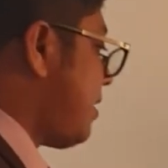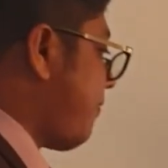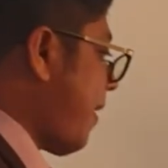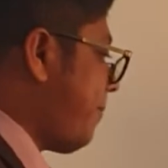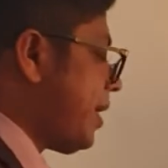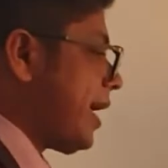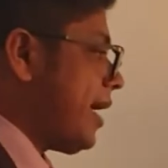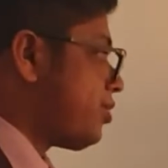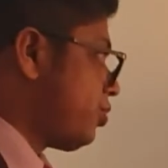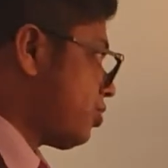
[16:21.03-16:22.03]
the fabric.
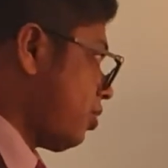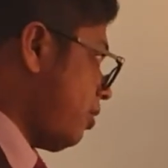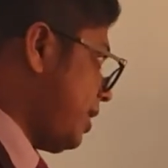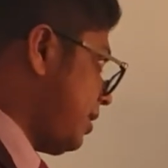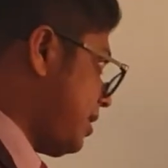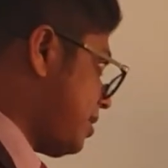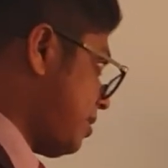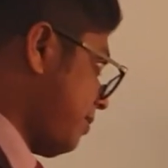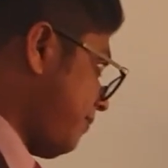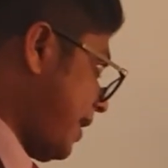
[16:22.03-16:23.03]
As you saw in this
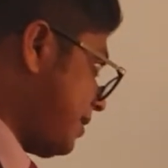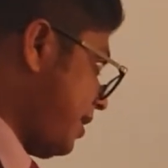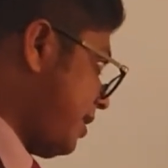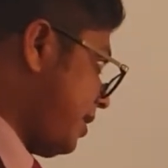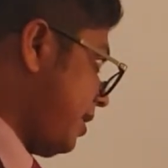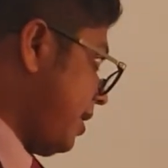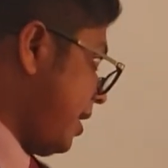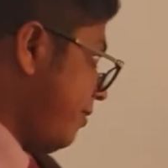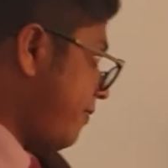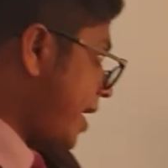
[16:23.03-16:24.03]
facility,
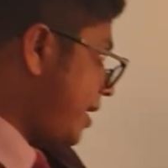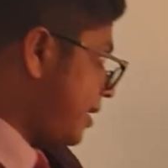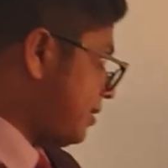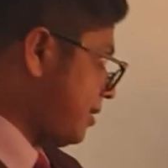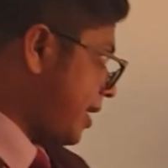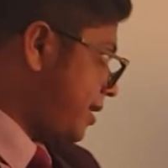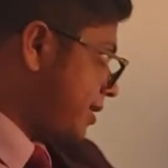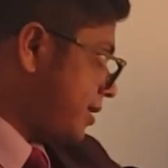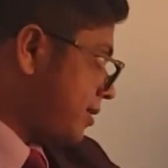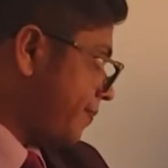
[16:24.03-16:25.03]
in various
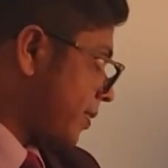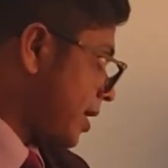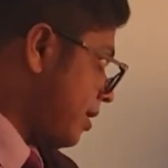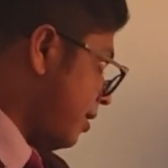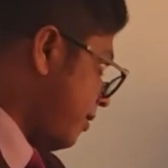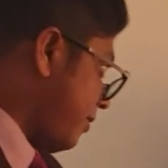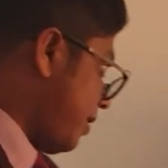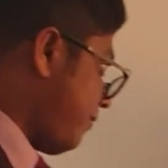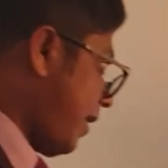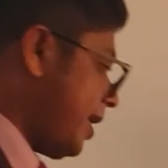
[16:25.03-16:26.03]
stages,
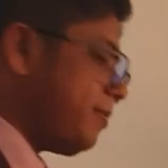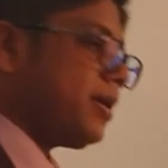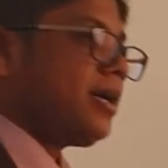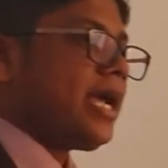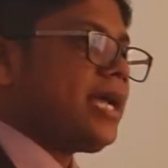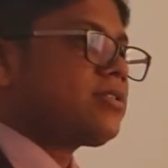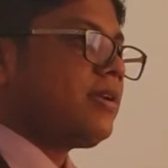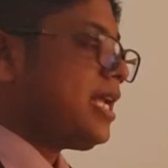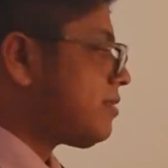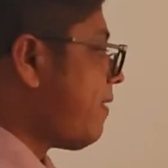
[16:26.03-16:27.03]
fiber as
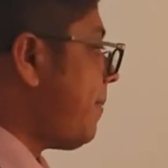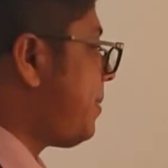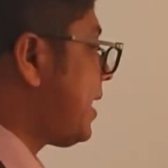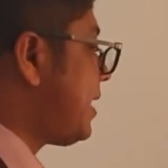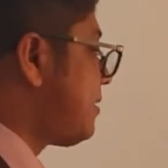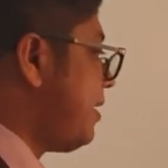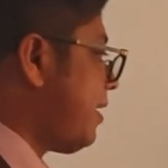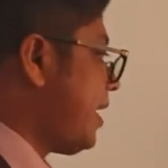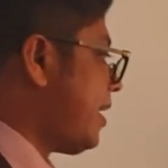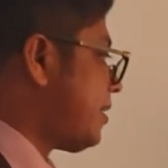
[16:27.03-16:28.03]
well as fabric is
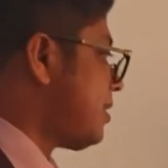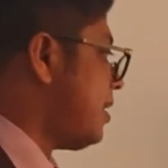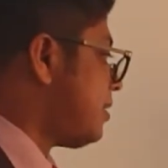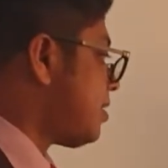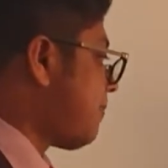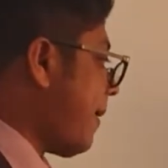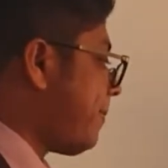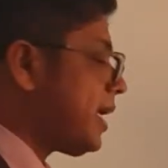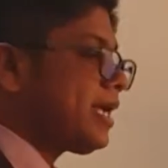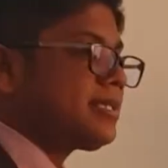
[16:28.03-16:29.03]
generated. This
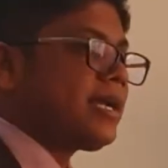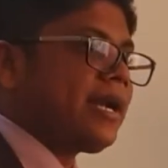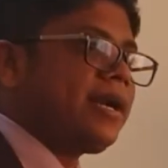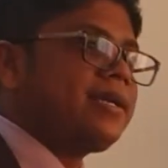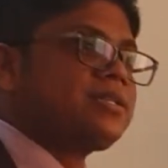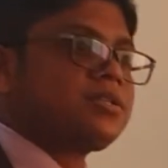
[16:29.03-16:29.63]
fabric is currently